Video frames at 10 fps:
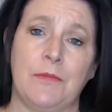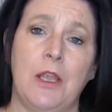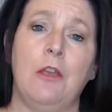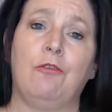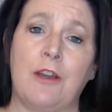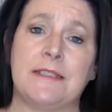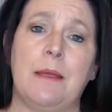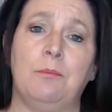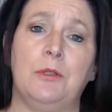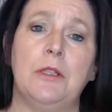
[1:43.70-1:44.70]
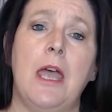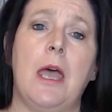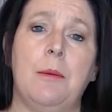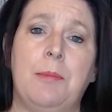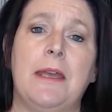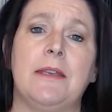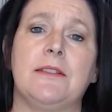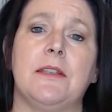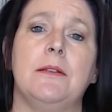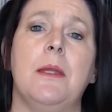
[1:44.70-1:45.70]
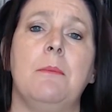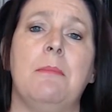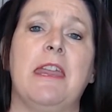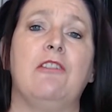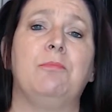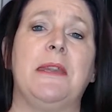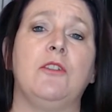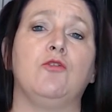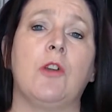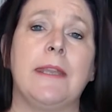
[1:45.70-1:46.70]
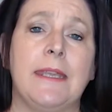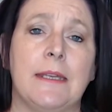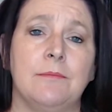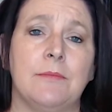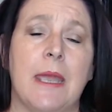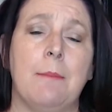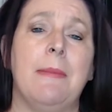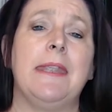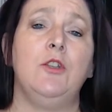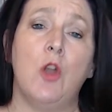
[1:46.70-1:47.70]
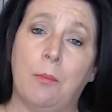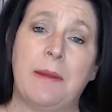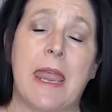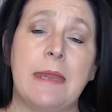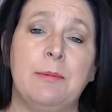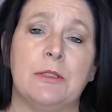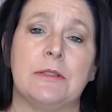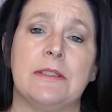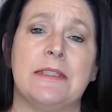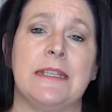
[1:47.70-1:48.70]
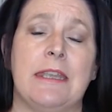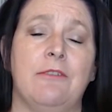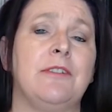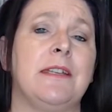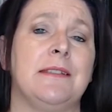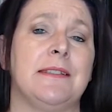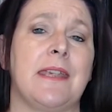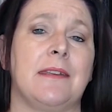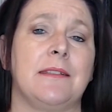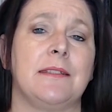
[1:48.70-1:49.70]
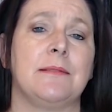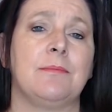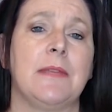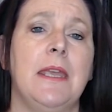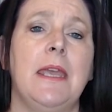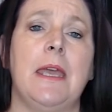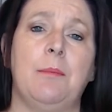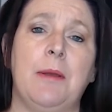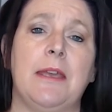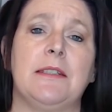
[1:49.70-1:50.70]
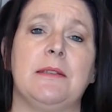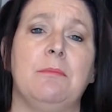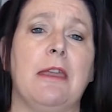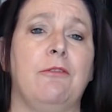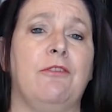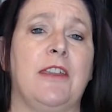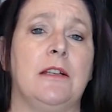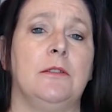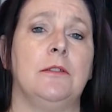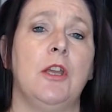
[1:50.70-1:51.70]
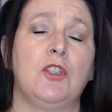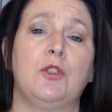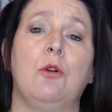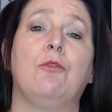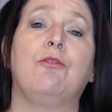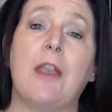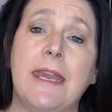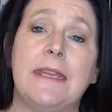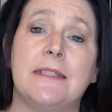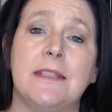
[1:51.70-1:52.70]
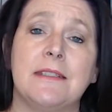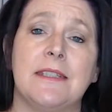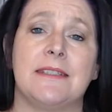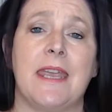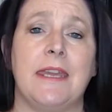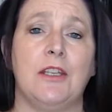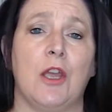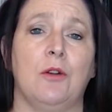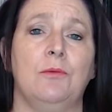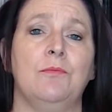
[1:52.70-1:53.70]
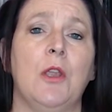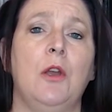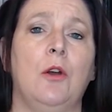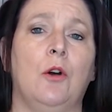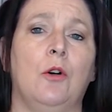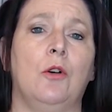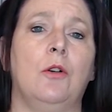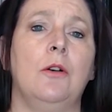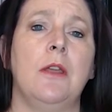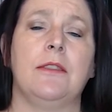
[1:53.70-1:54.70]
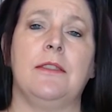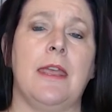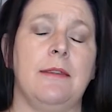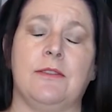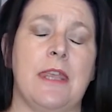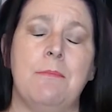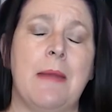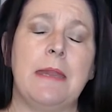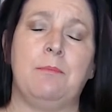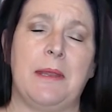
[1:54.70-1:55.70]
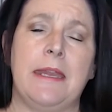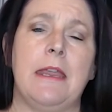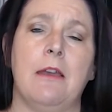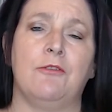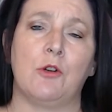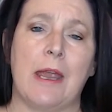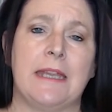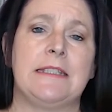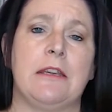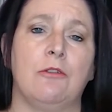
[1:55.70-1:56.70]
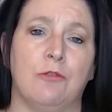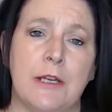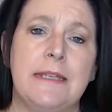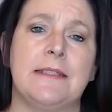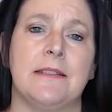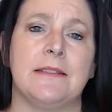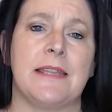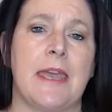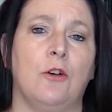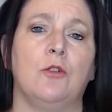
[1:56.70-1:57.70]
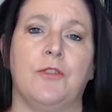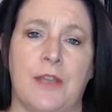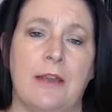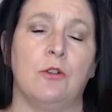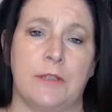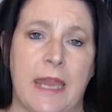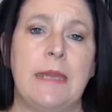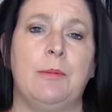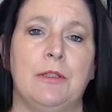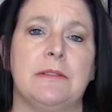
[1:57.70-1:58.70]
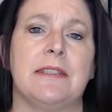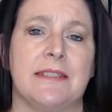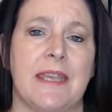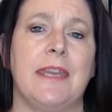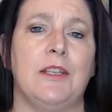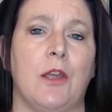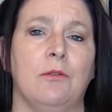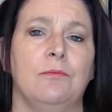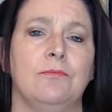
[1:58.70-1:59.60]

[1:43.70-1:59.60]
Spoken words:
For example, a person may have been drinking and may not be able to give consent. A person might feel too afraid to say no, or there might be a variety of reasons that they're unable to say no.